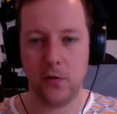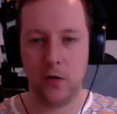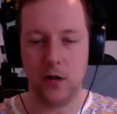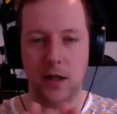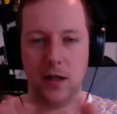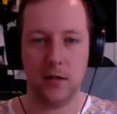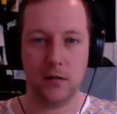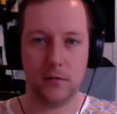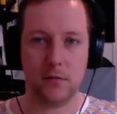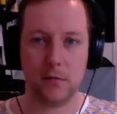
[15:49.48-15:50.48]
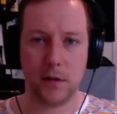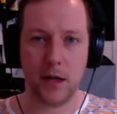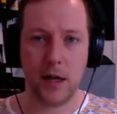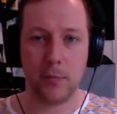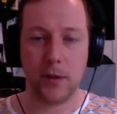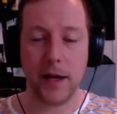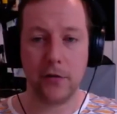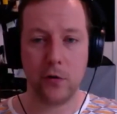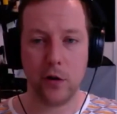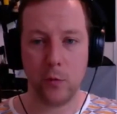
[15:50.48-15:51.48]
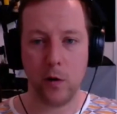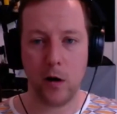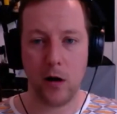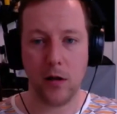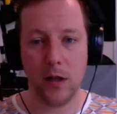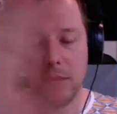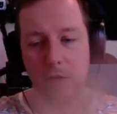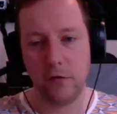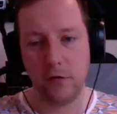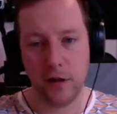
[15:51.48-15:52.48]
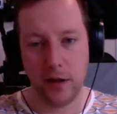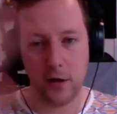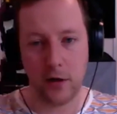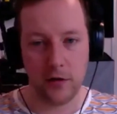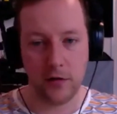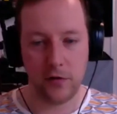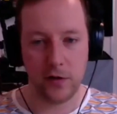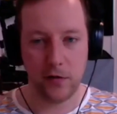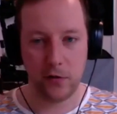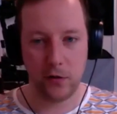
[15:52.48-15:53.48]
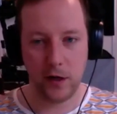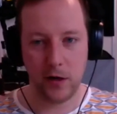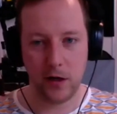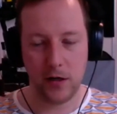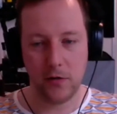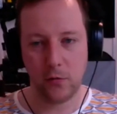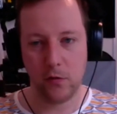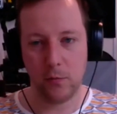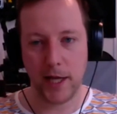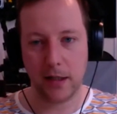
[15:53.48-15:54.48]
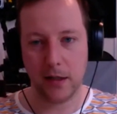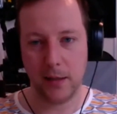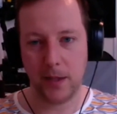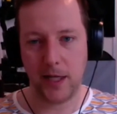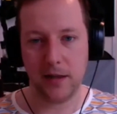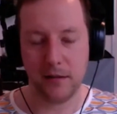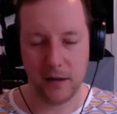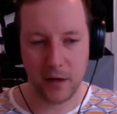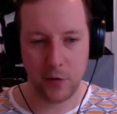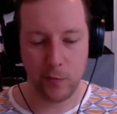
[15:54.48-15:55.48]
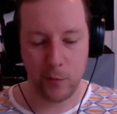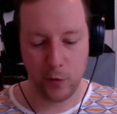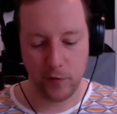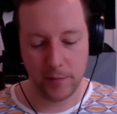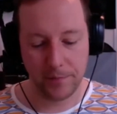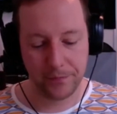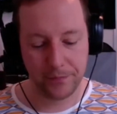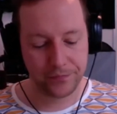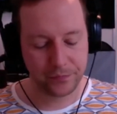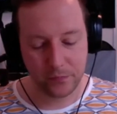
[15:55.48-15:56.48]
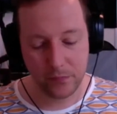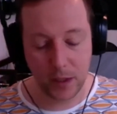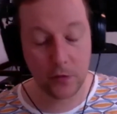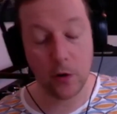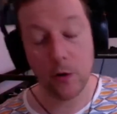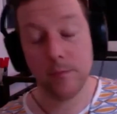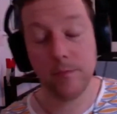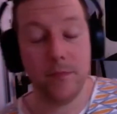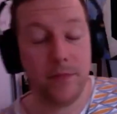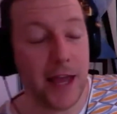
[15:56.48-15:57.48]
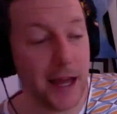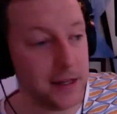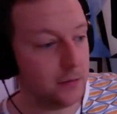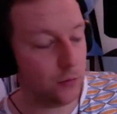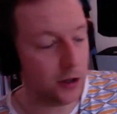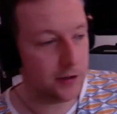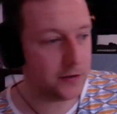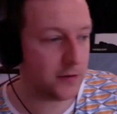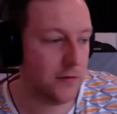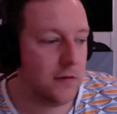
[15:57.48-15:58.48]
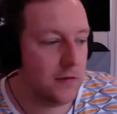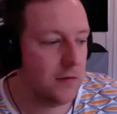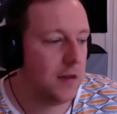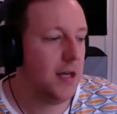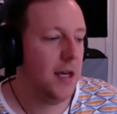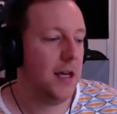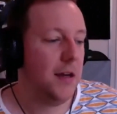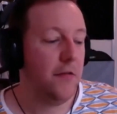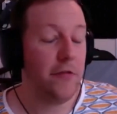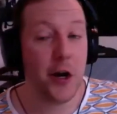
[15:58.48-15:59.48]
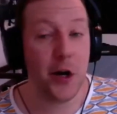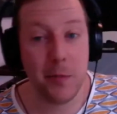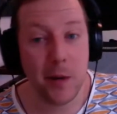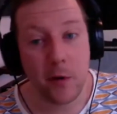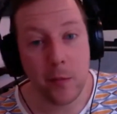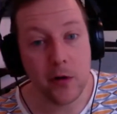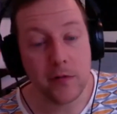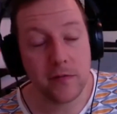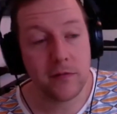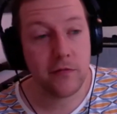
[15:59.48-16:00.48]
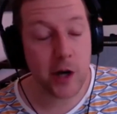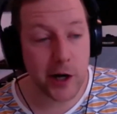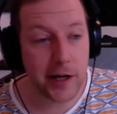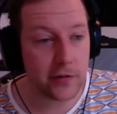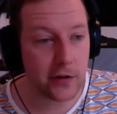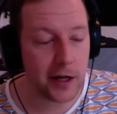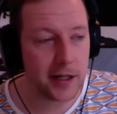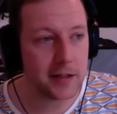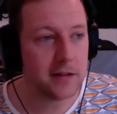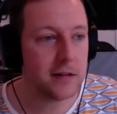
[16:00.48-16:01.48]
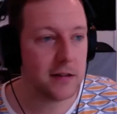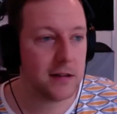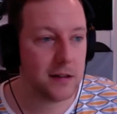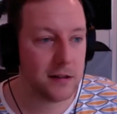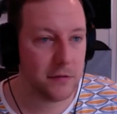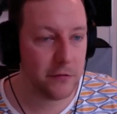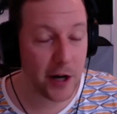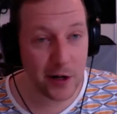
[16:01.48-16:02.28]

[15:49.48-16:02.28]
could then kind of plaster it on the wall, fill in all the stencil areas with blacklight paint, and remove it. So that was very memorable, very exciting, very